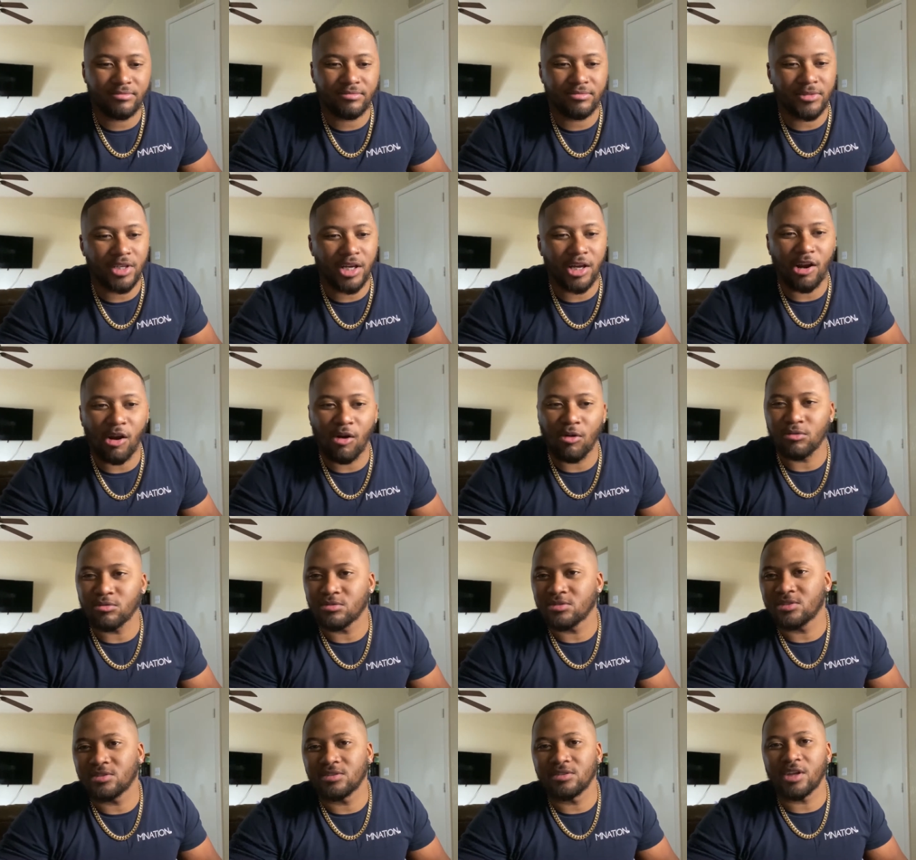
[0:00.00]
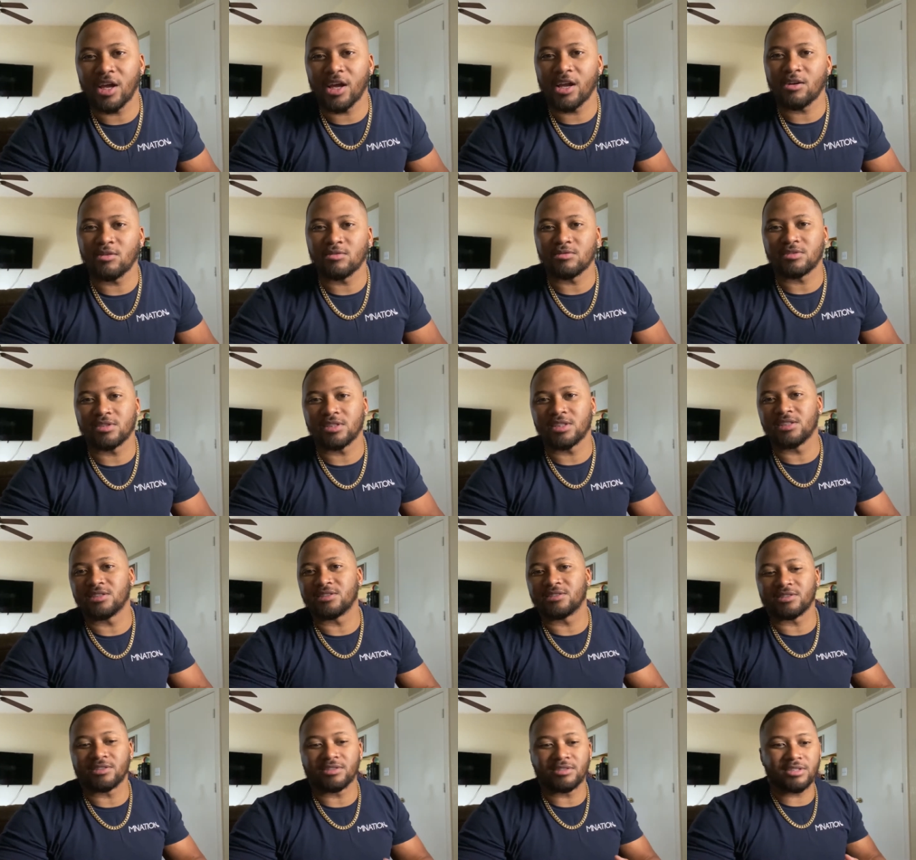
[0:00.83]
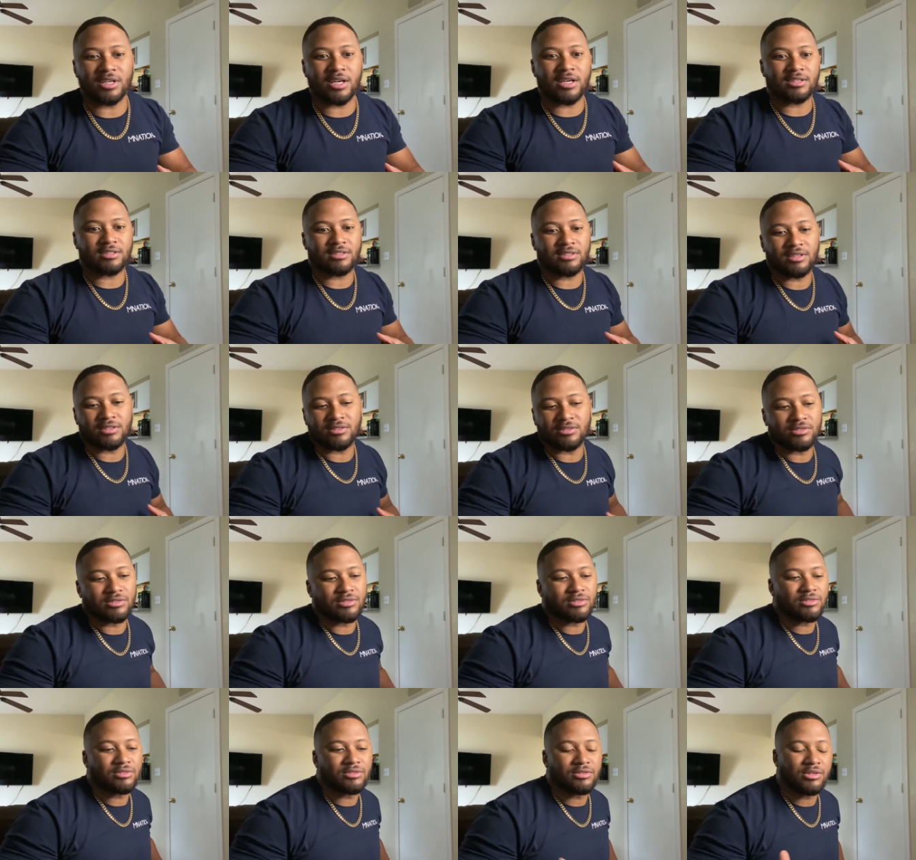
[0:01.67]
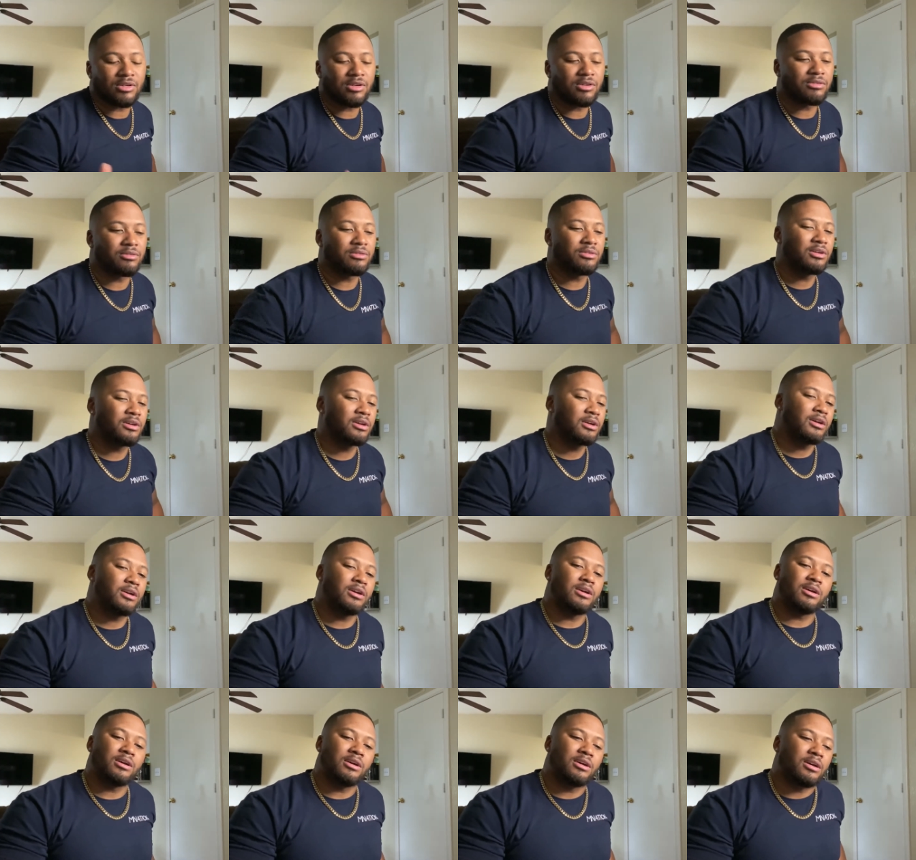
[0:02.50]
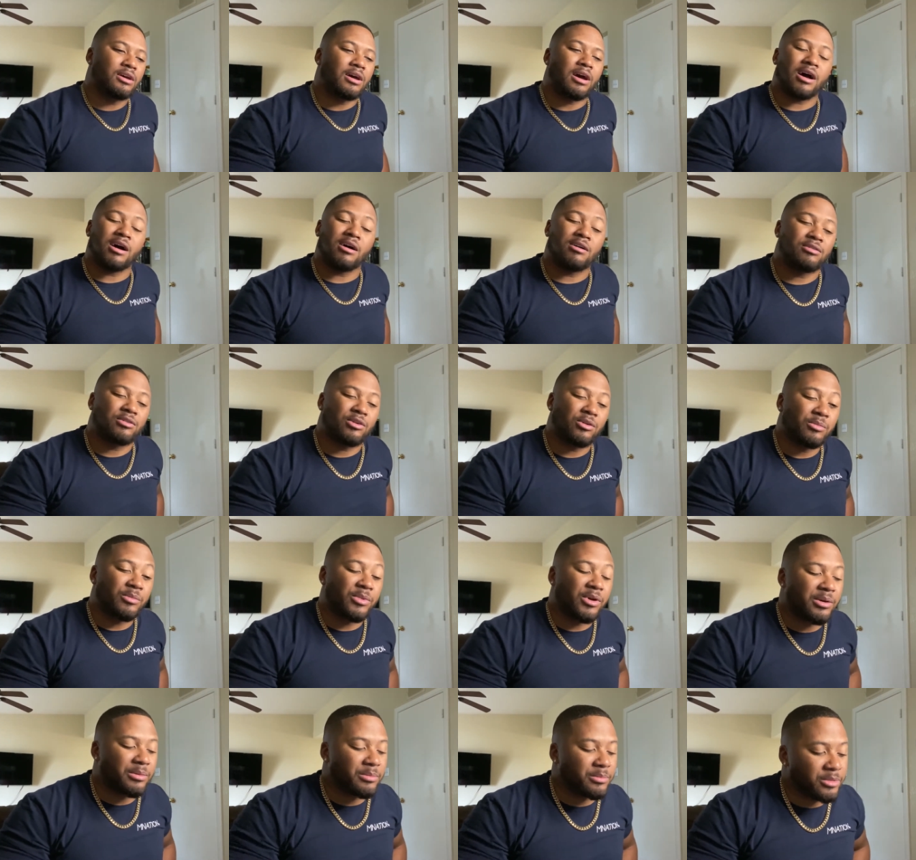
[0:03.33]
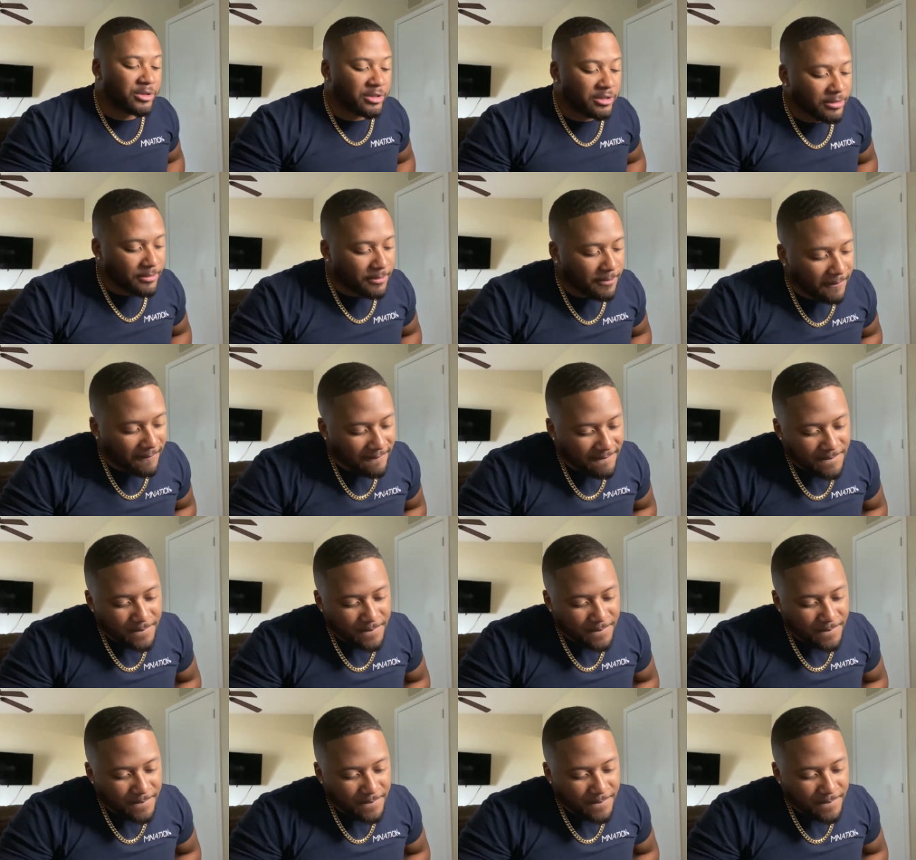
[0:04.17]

they don't, they don't see success. They just, you know, I don't know, man, but